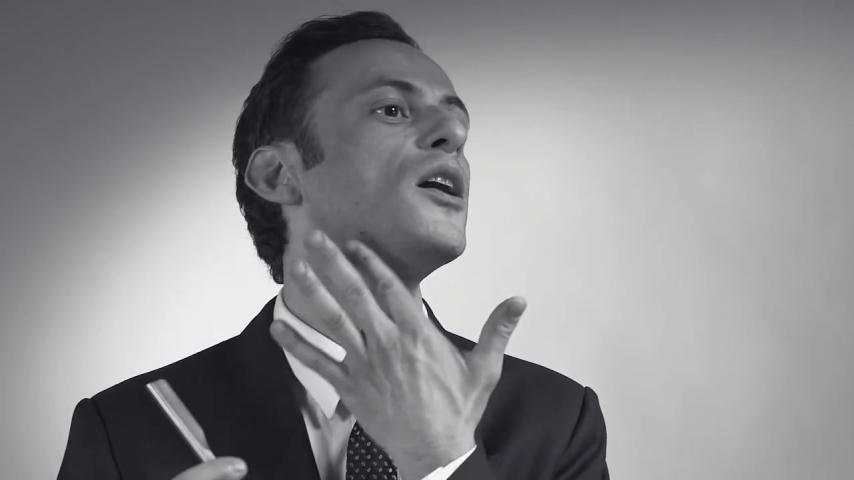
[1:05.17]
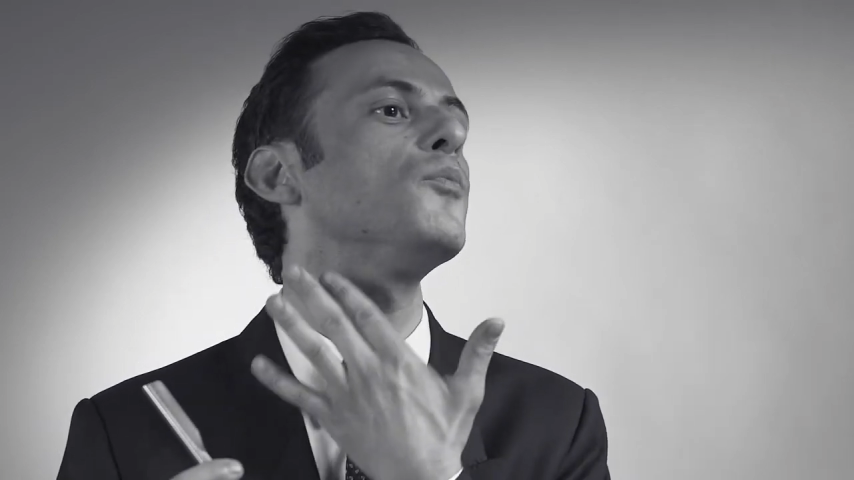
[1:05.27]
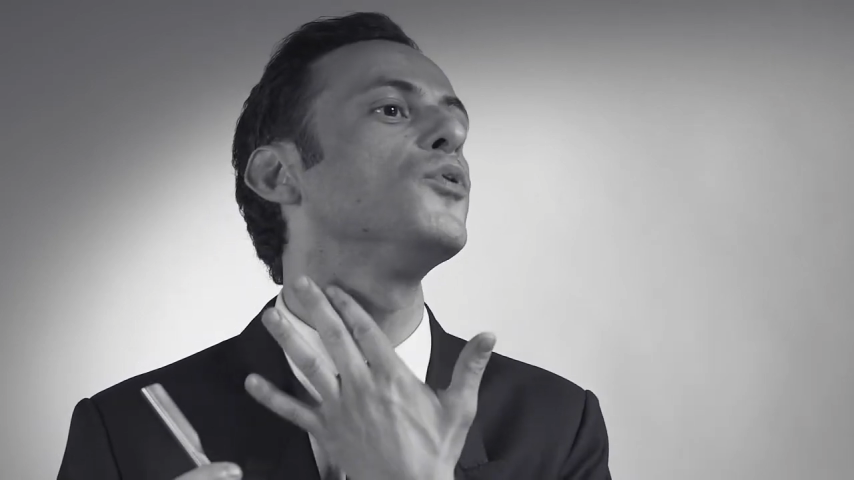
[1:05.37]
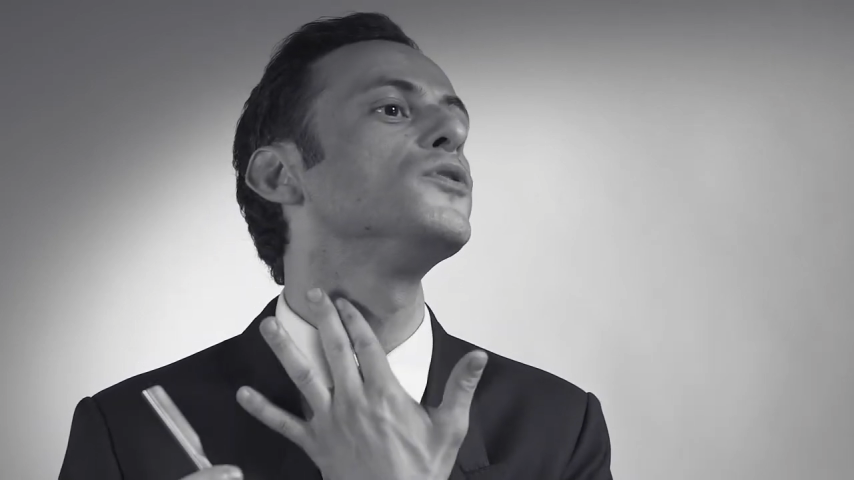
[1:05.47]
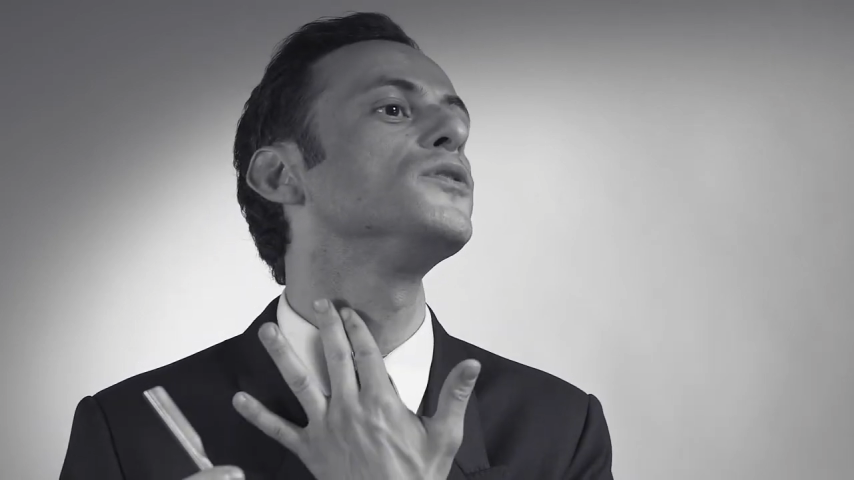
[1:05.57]

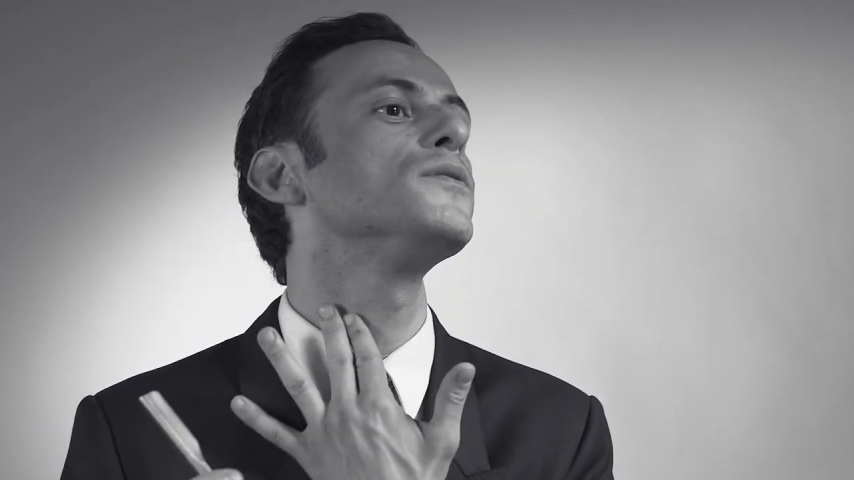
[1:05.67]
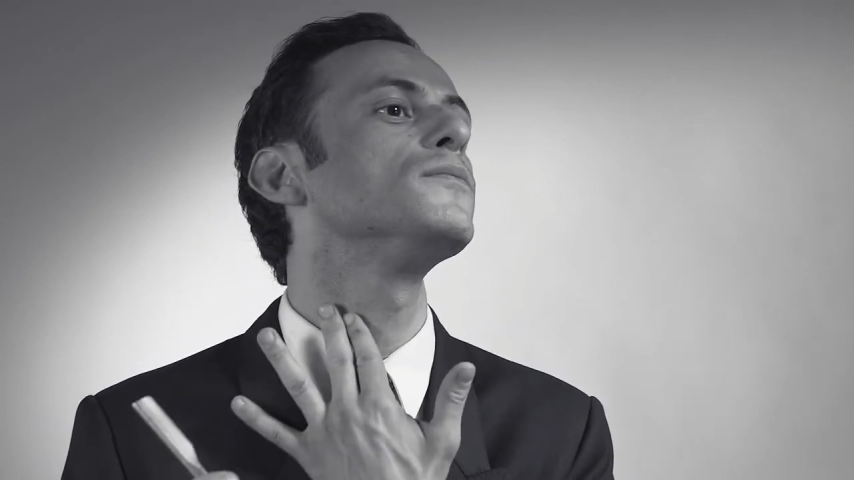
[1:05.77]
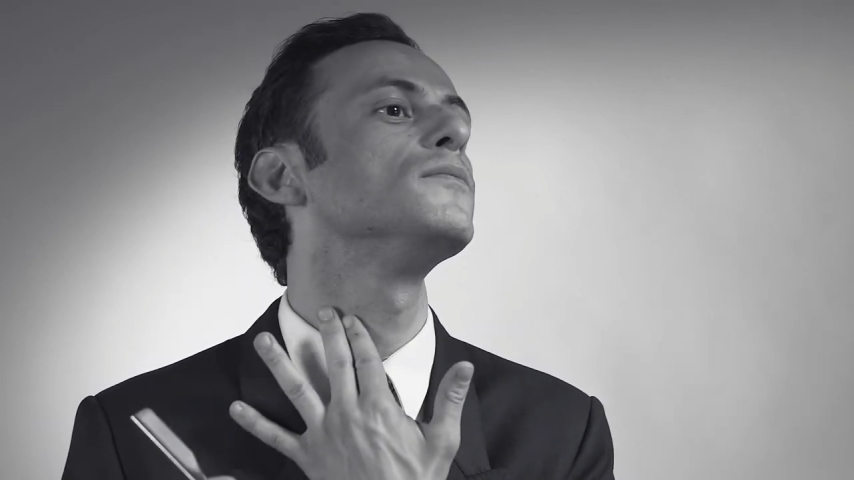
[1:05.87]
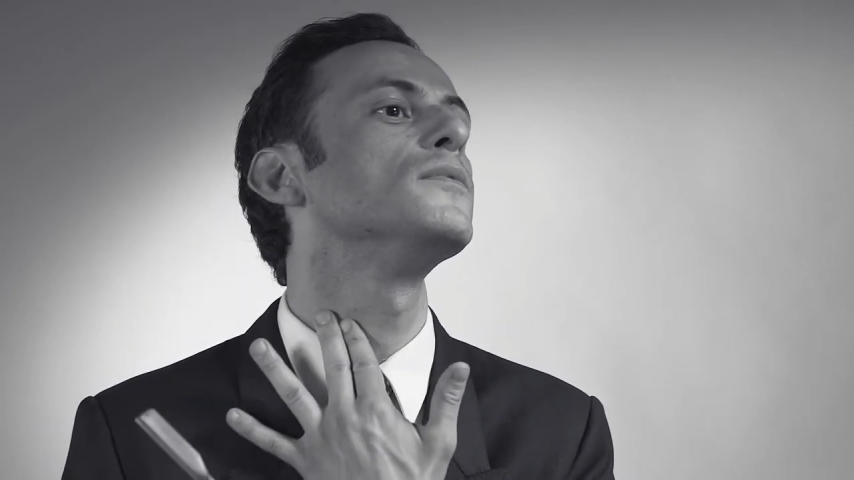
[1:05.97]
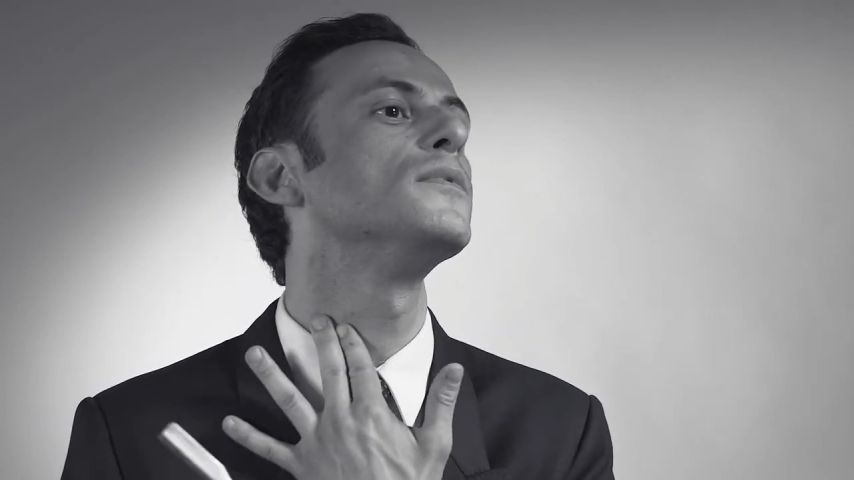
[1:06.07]
upwards,
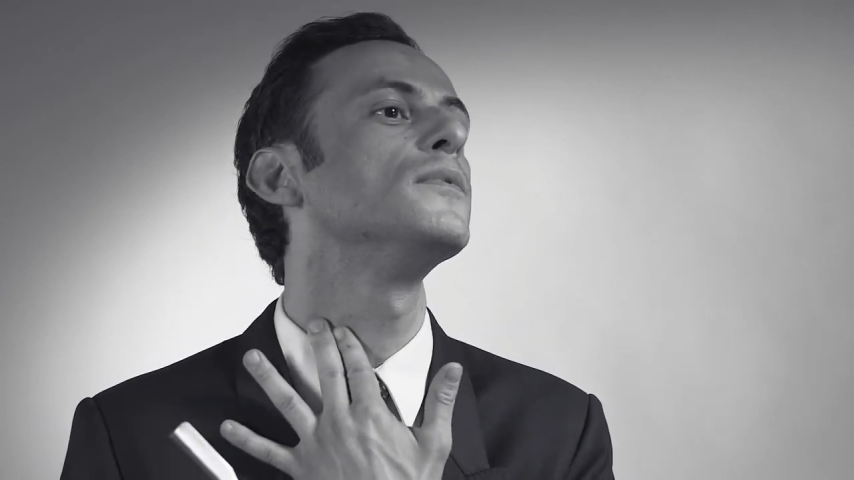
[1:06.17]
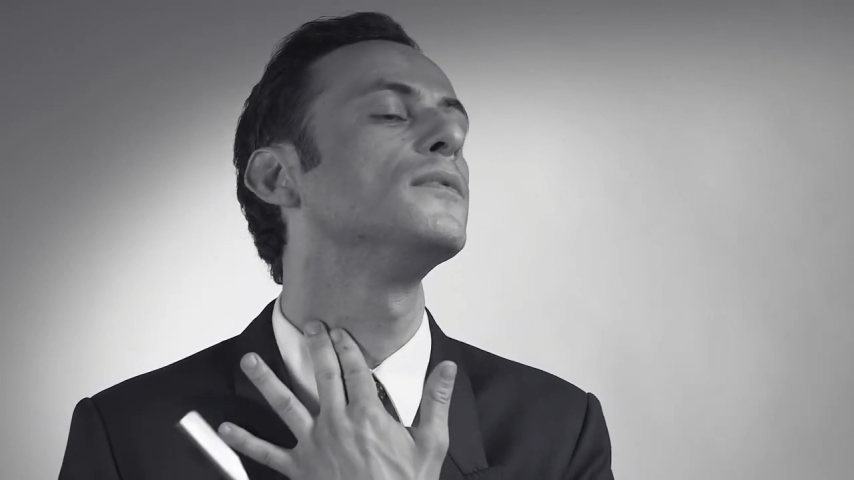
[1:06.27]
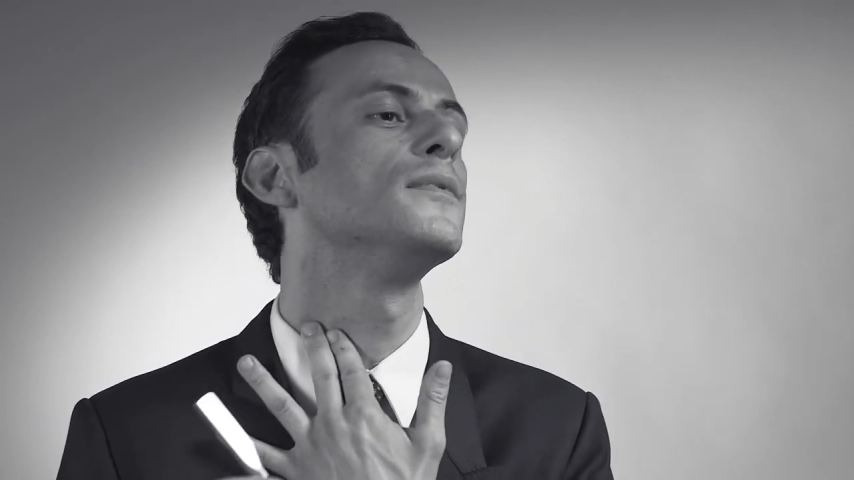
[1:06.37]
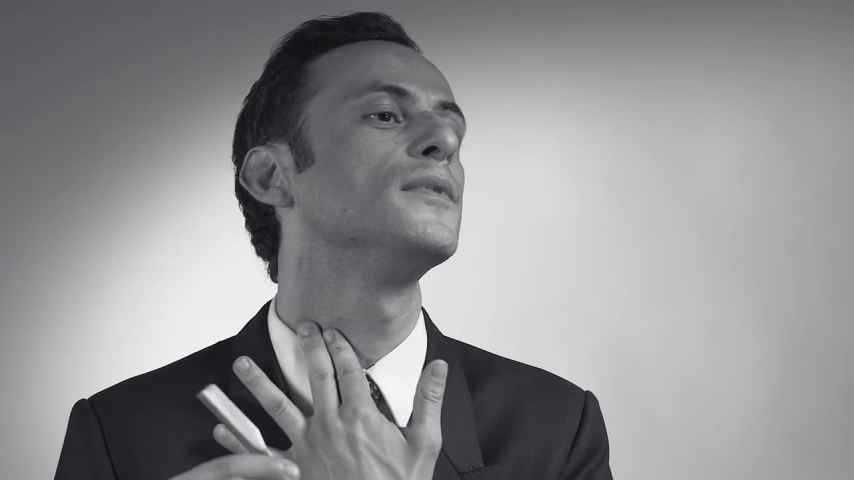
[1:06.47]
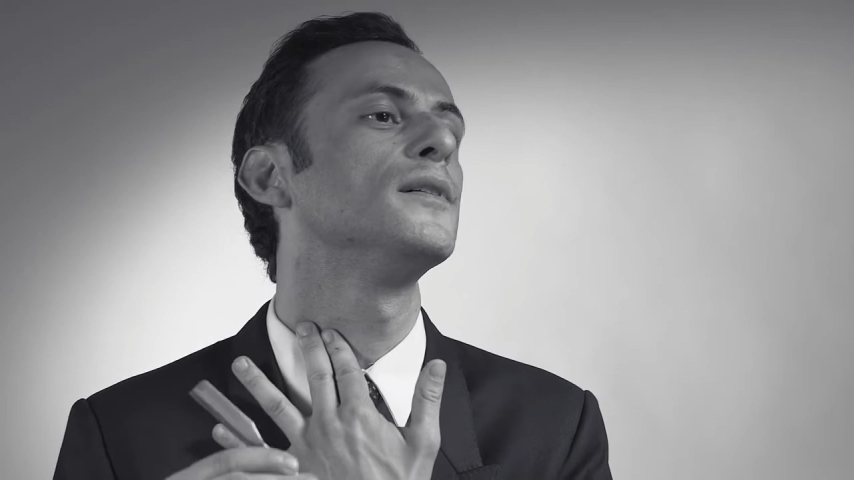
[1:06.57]

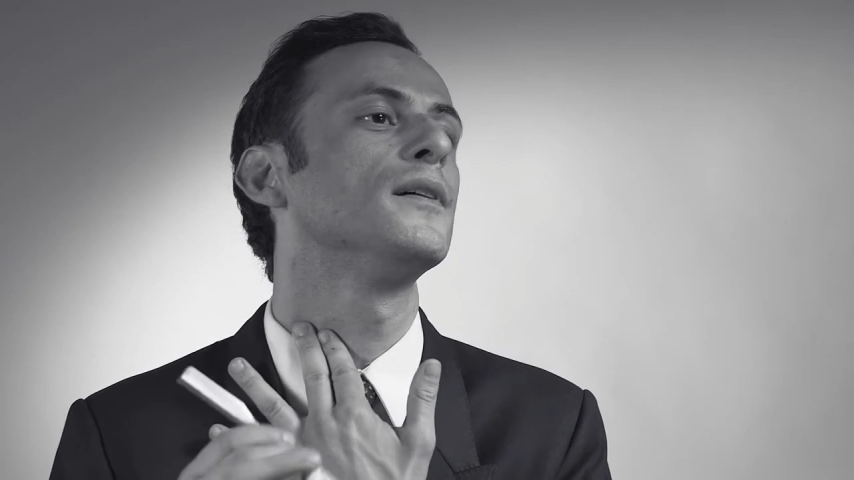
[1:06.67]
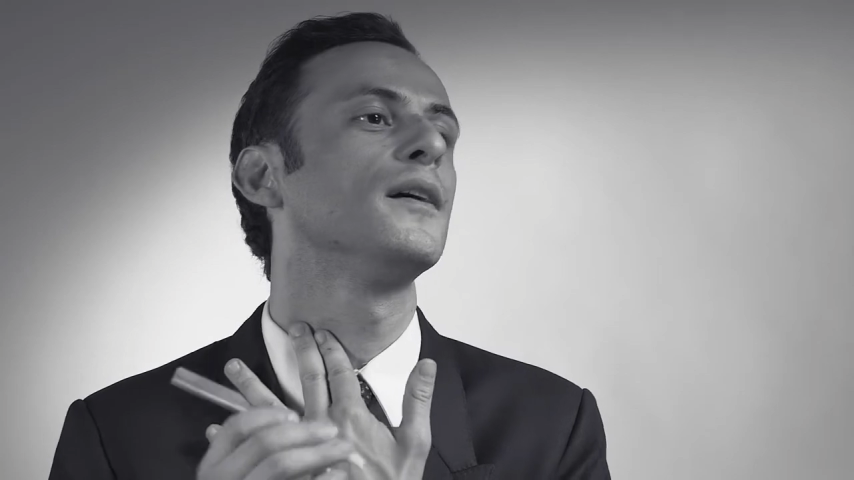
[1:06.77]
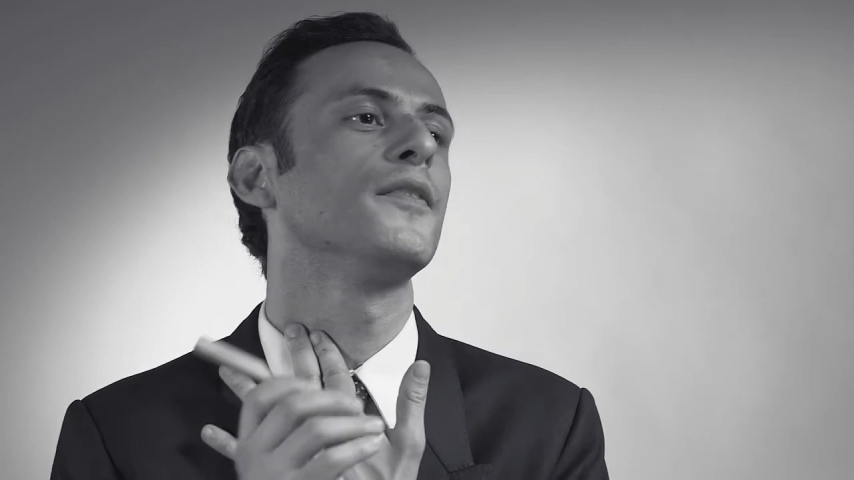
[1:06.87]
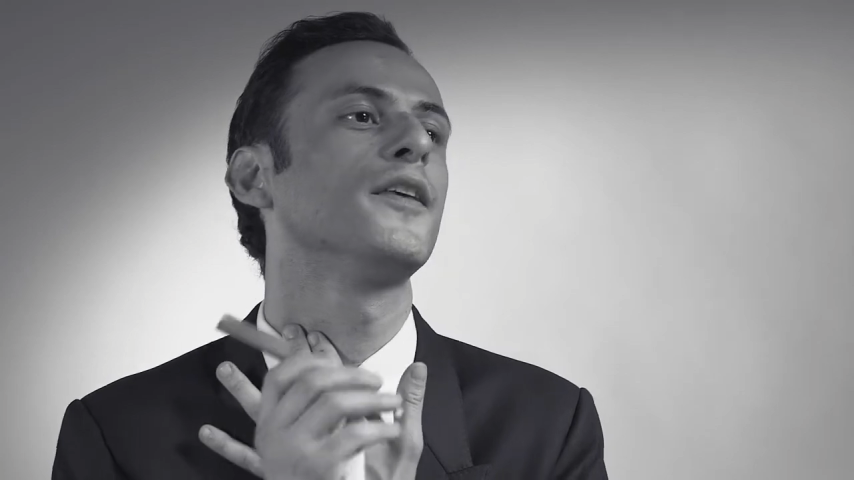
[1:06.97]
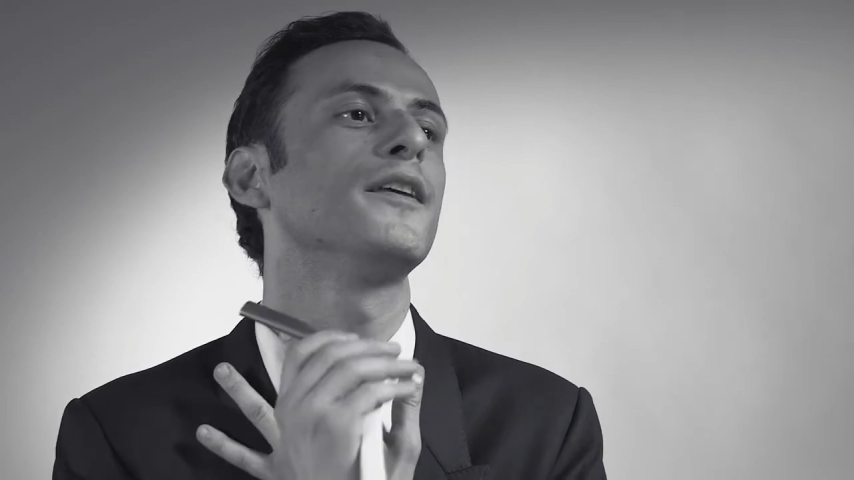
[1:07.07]

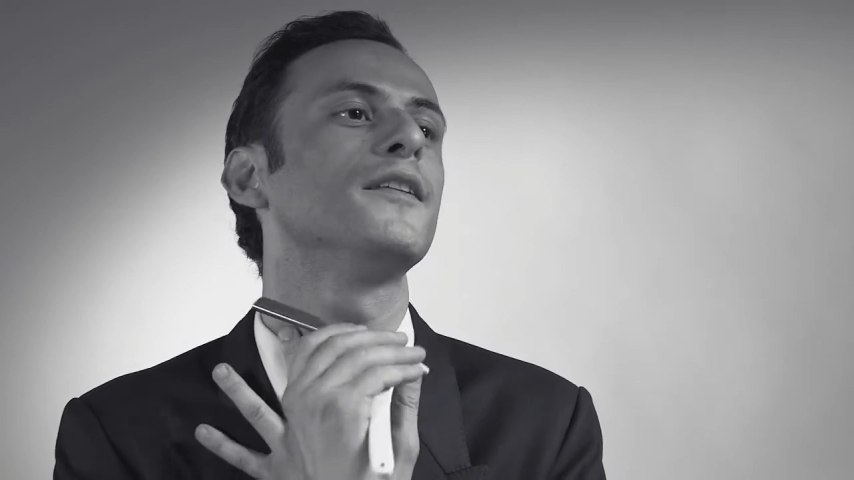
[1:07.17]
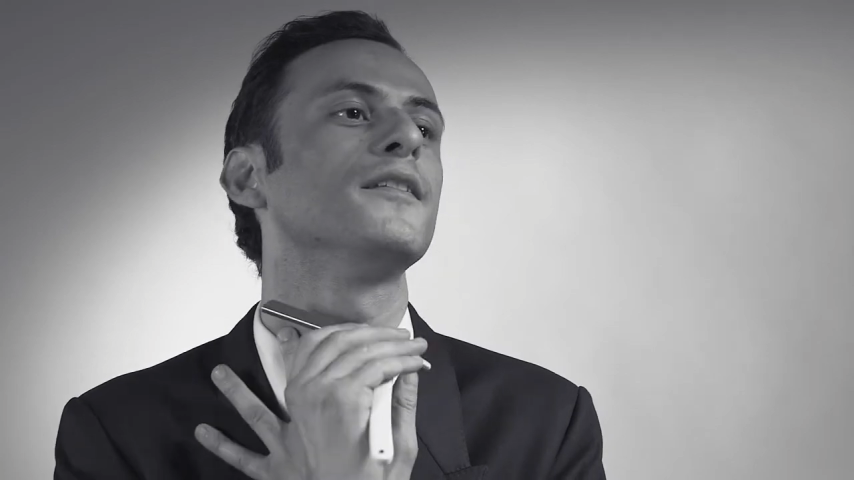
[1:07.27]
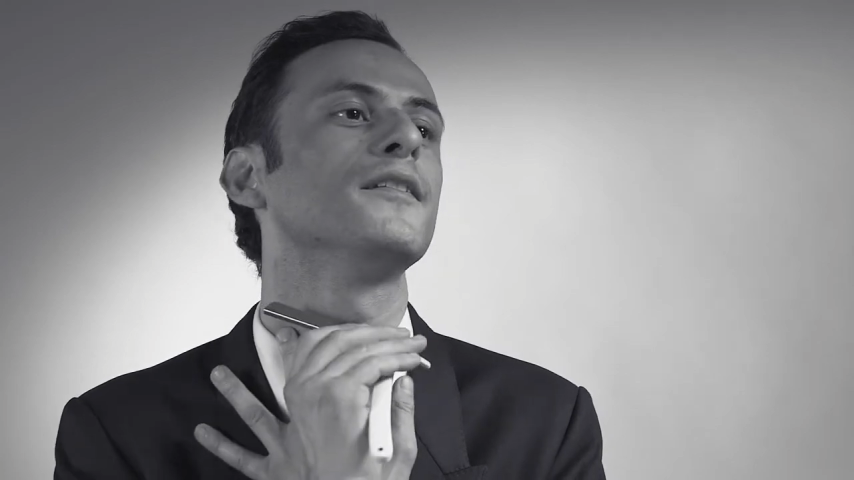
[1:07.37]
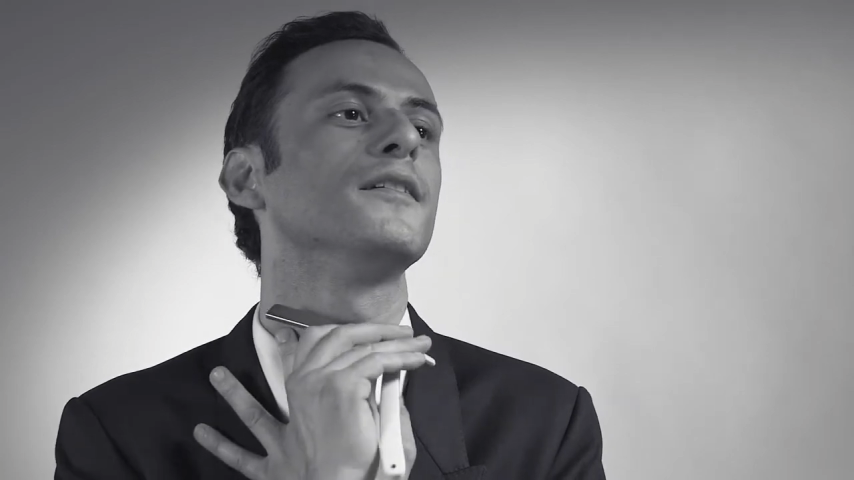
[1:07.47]
then